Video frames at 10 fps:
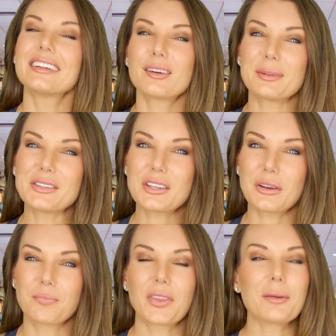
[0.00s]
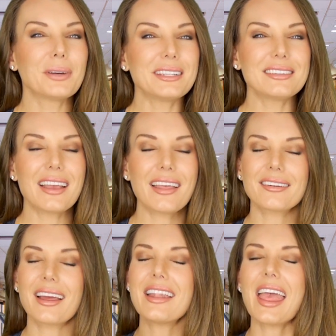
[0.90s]
Number two, put
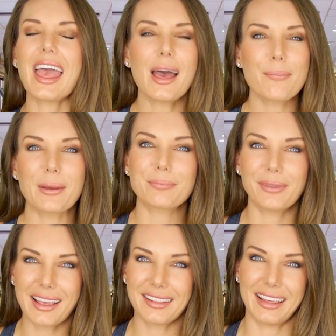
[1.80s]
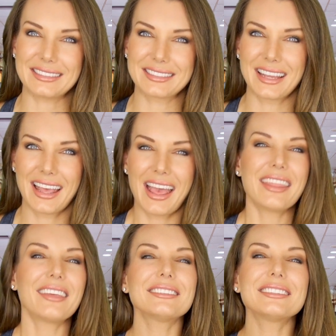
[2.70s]
together an epic playlist.
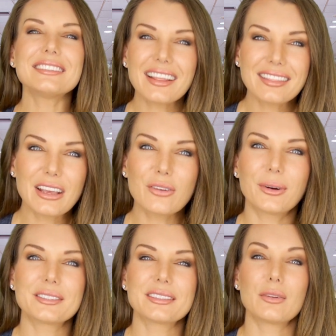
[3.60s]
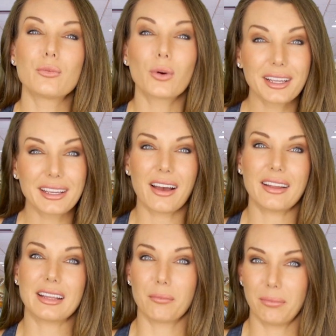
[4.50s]
There is nothing worse than working out
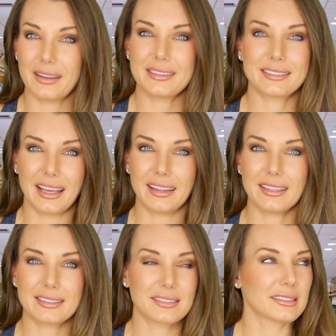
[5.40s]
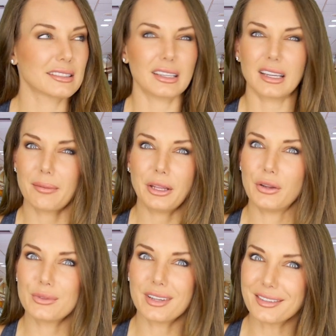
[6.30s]
in complete silence. I mean,
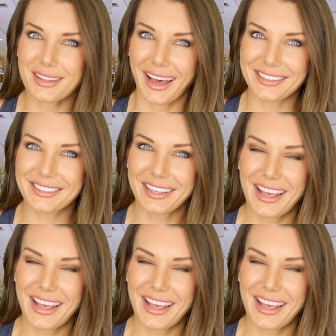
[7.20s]
who does that?